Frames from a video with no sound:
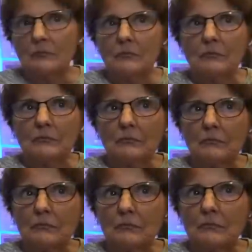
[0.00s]

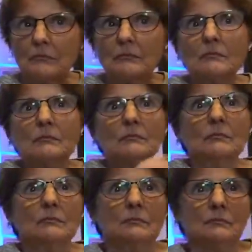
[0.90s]

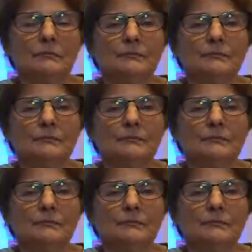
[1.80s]
(silent)